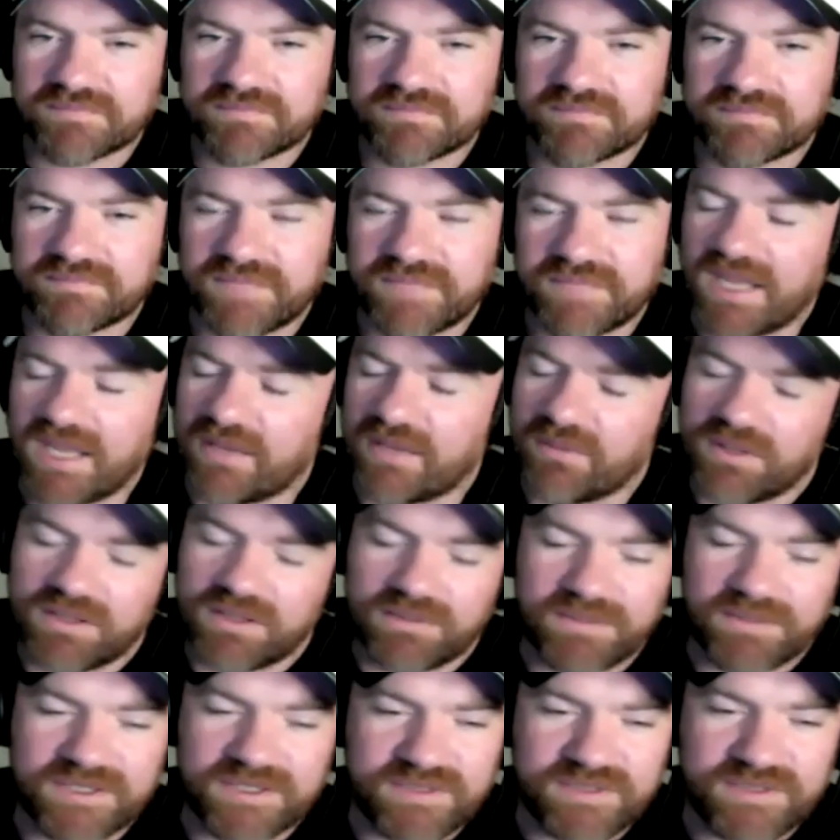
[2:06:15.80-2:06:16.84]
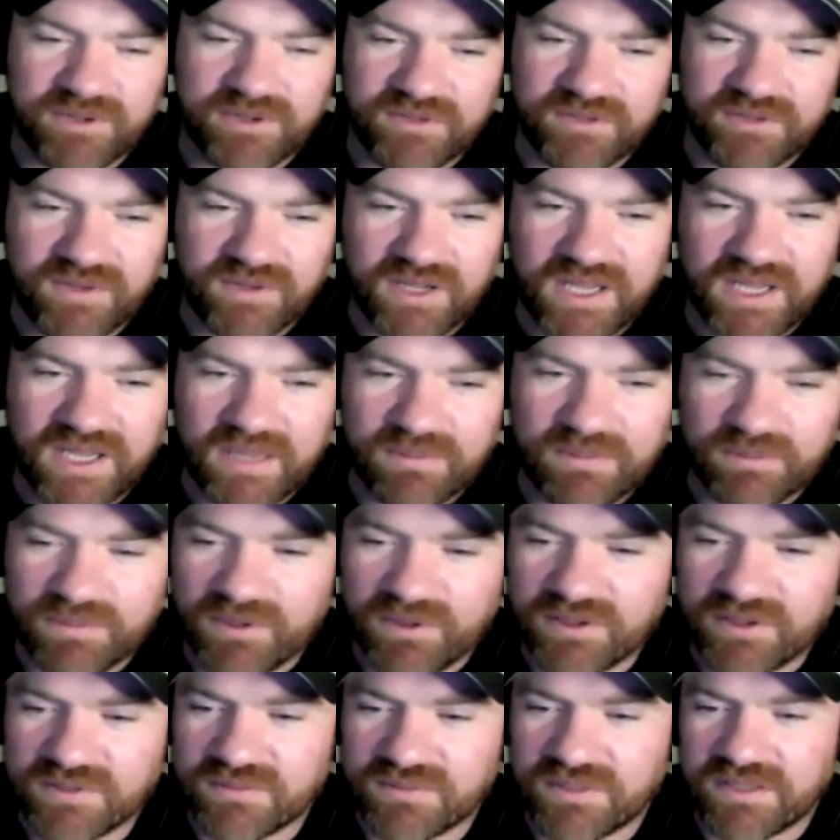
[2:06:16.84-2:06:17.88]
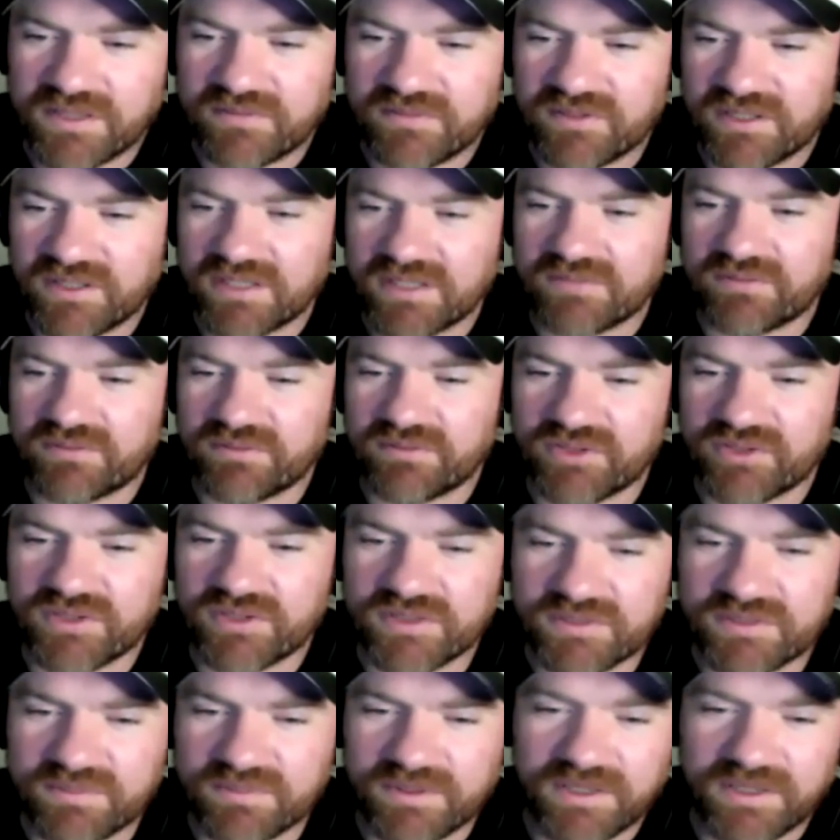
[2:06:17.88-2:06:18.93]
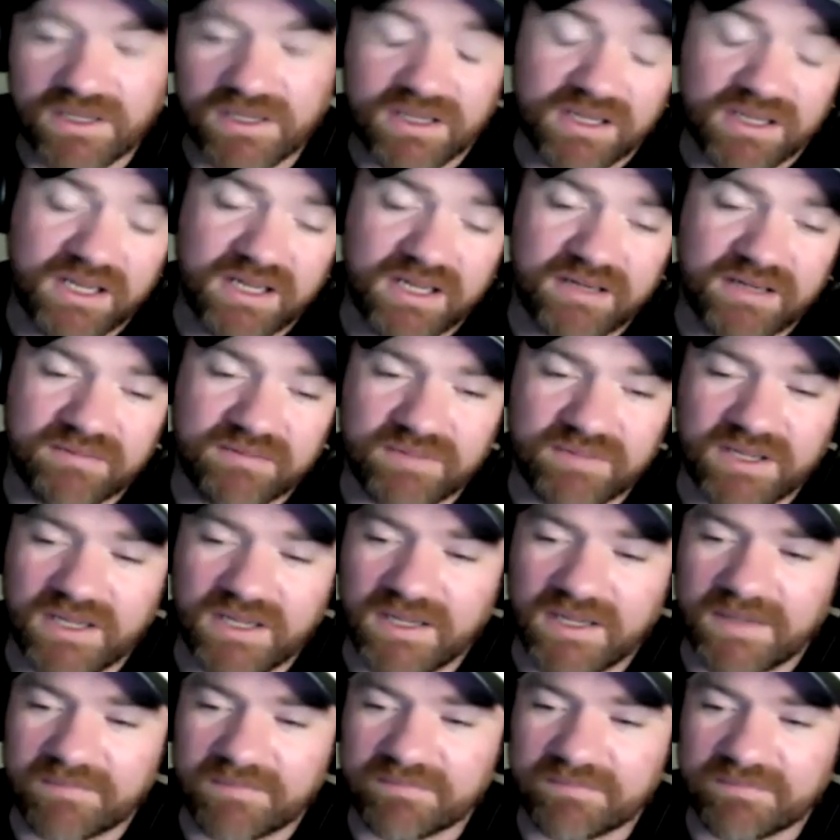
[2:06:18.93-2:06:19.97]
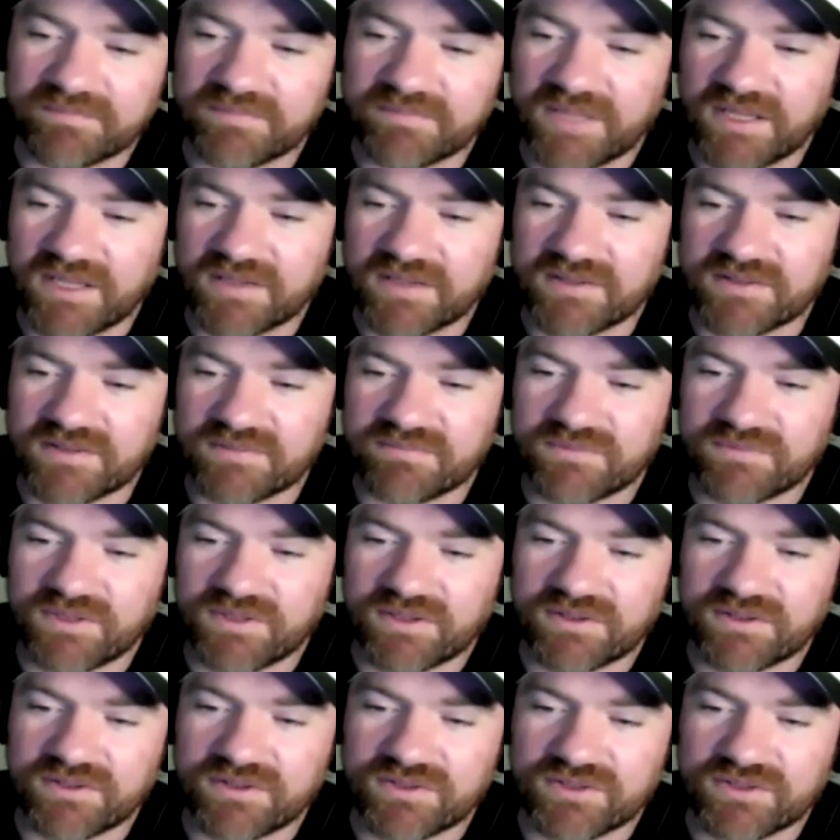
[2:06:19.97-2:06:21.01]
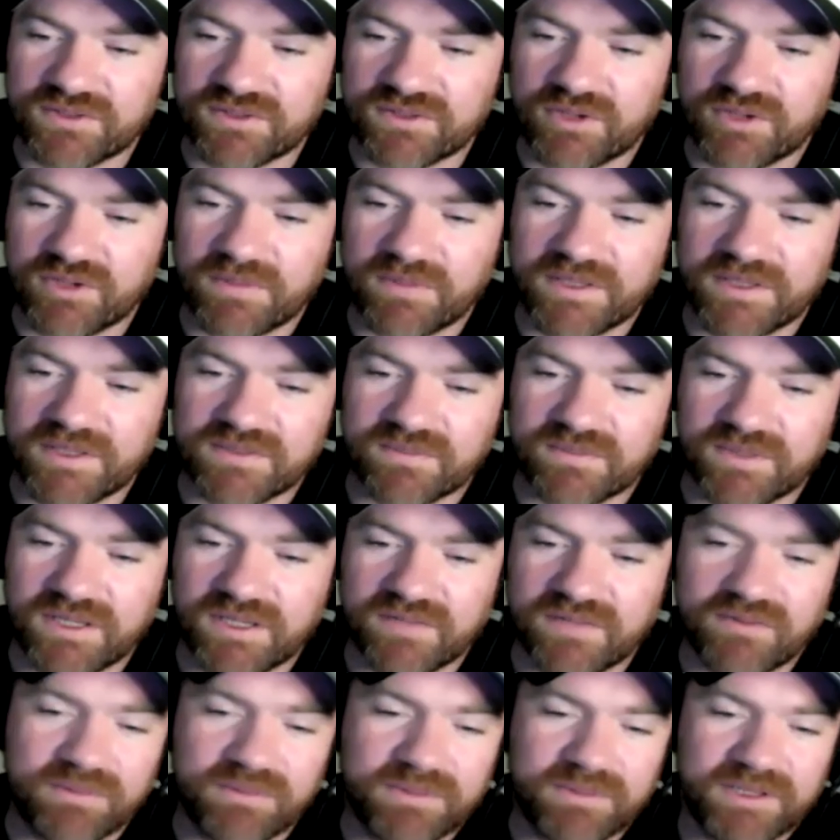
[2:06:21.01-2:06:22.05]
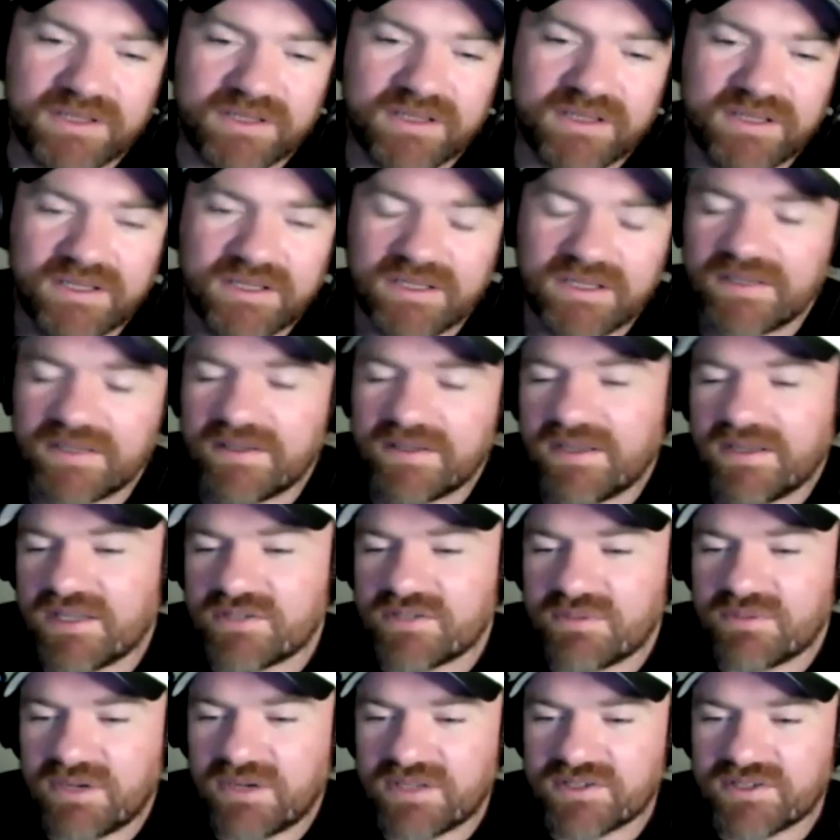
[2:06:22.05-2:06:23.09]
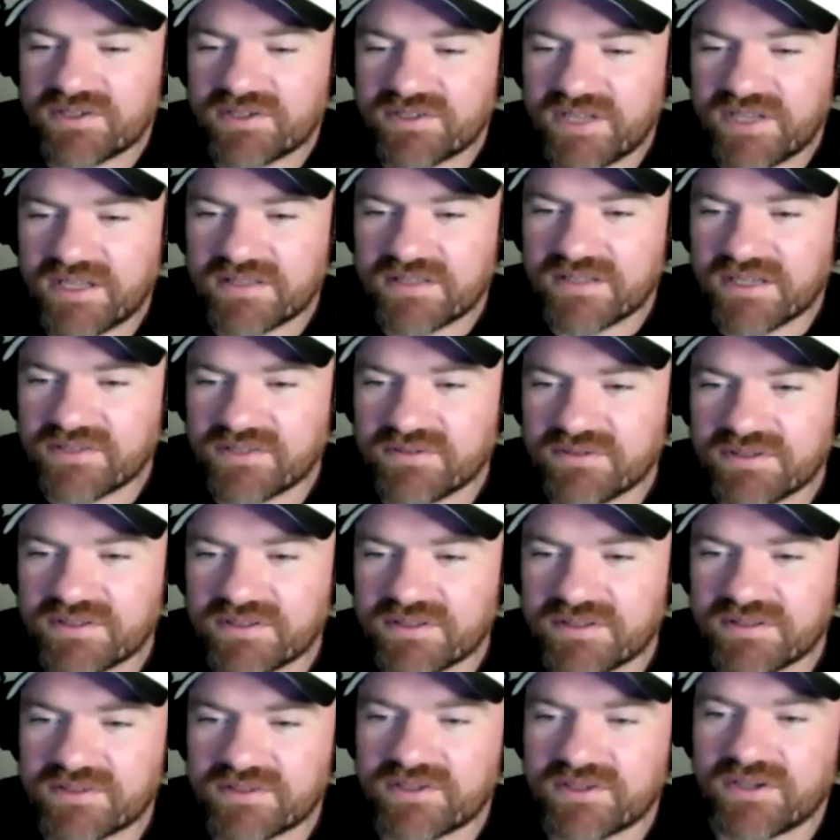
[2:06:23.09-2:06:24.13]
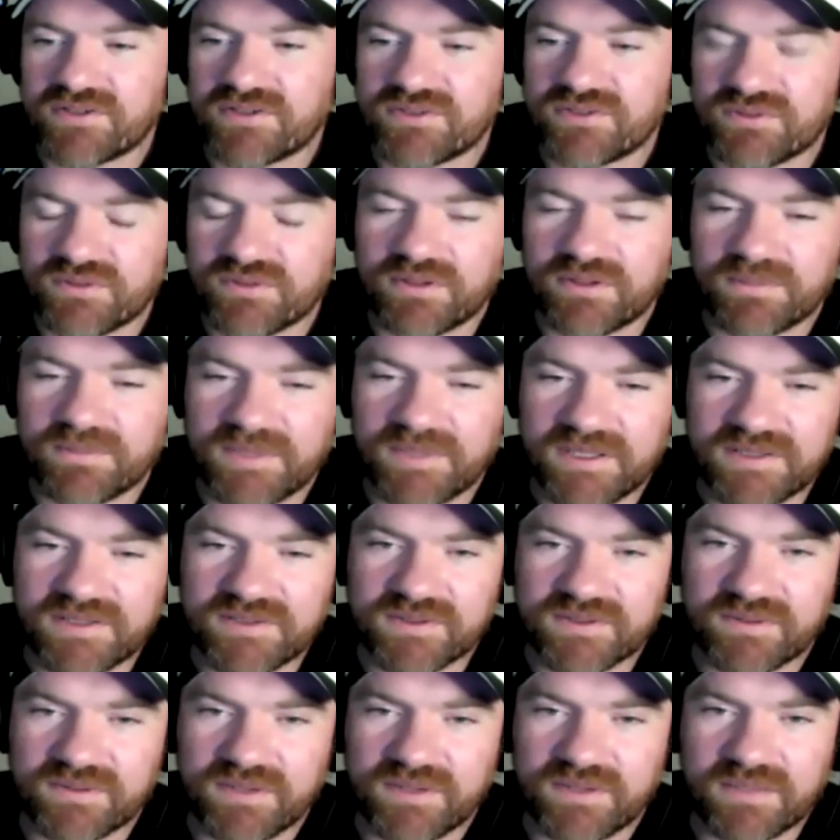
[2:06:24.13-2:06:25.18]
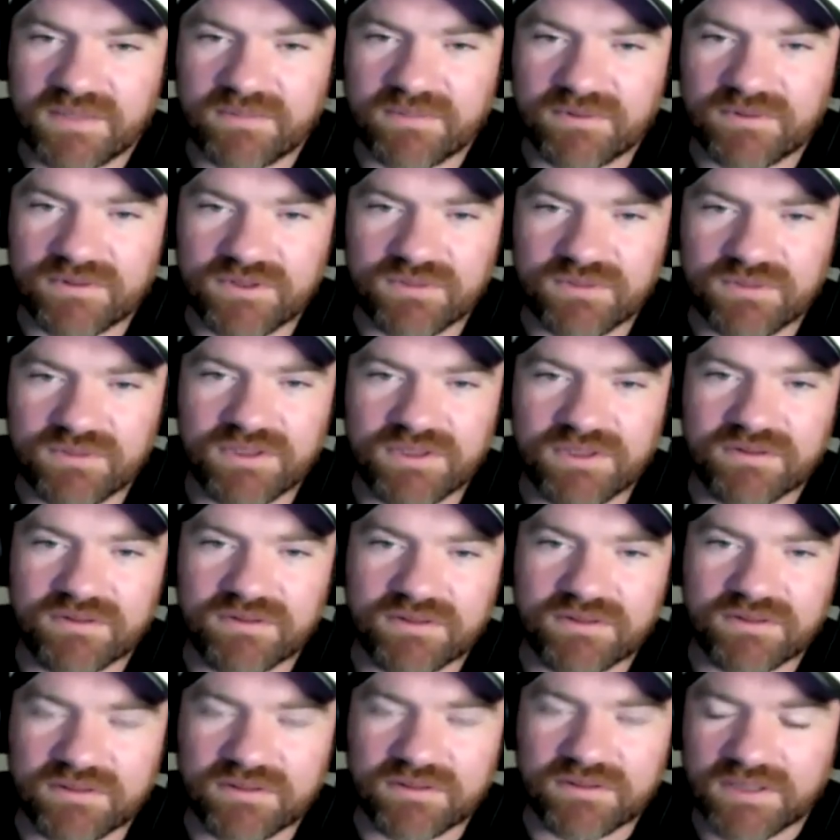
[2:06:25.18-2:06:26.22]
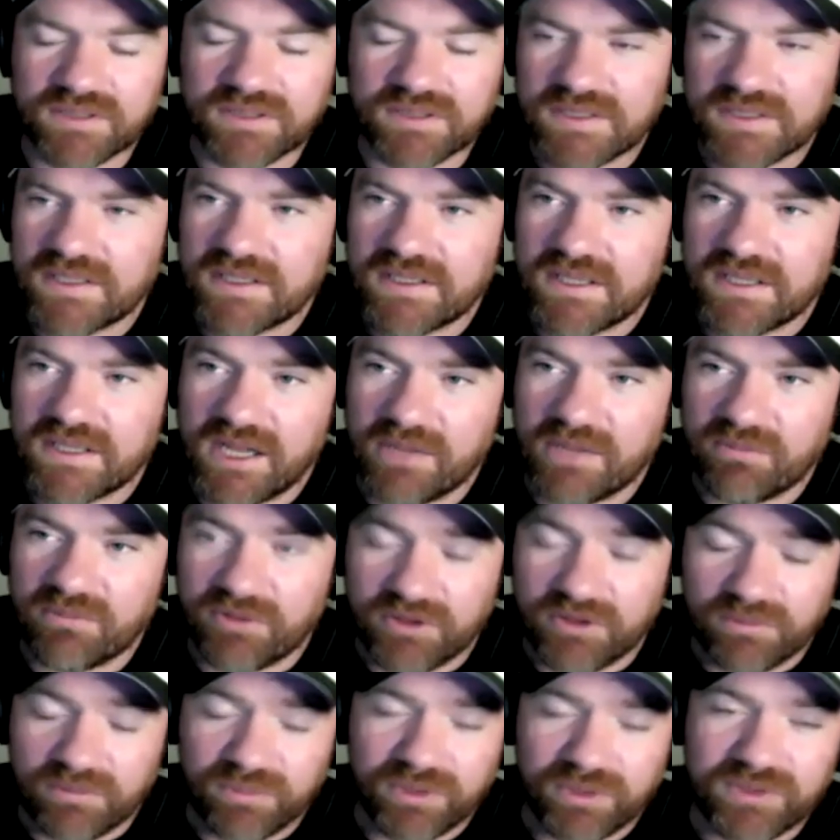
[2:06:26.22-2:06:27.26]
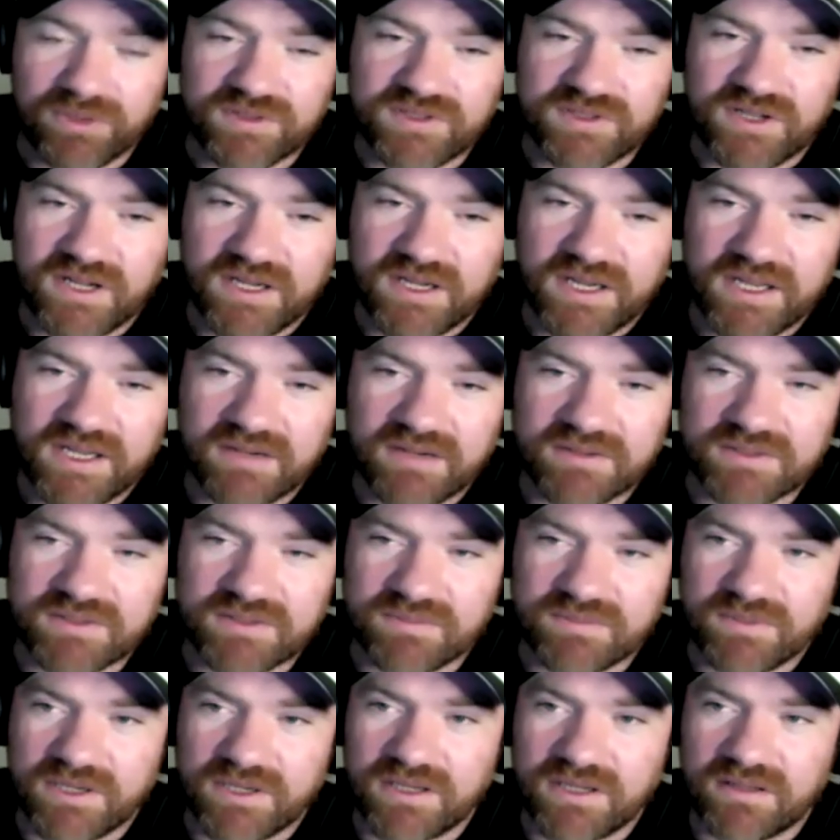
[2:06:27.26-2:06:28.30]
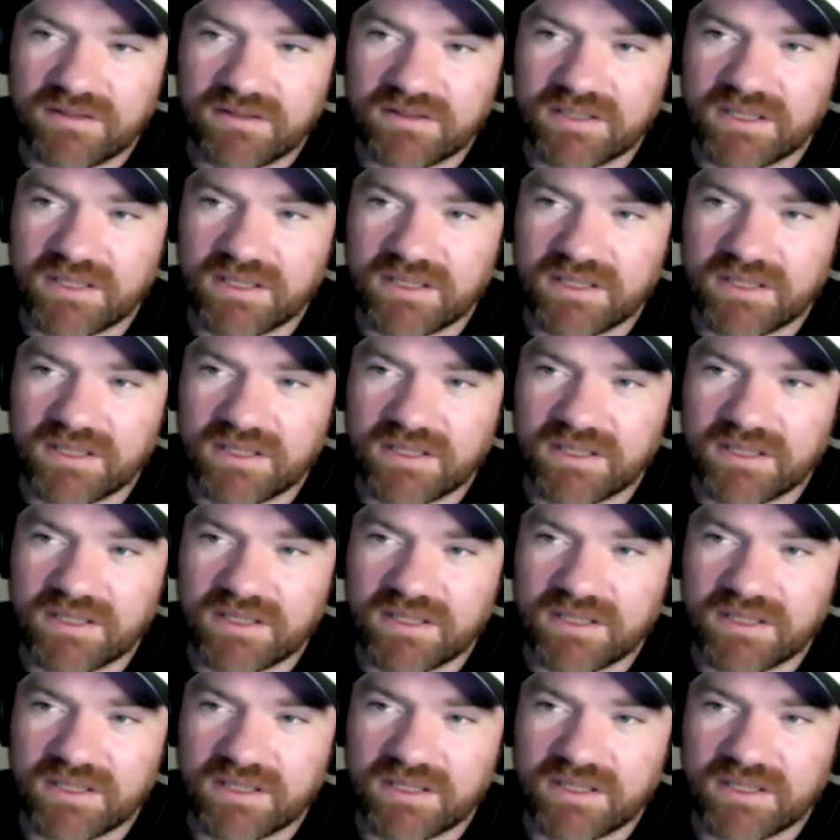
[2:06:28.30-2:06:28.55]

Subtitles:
yeah. Whether it be Spotify, Apple Pods, whatever, leave reviews, but and YouTube comments and whatever, but as well as just get in touch with us on the socials, whether it be Instagram or Twitter or we're on Blue Sky now as well.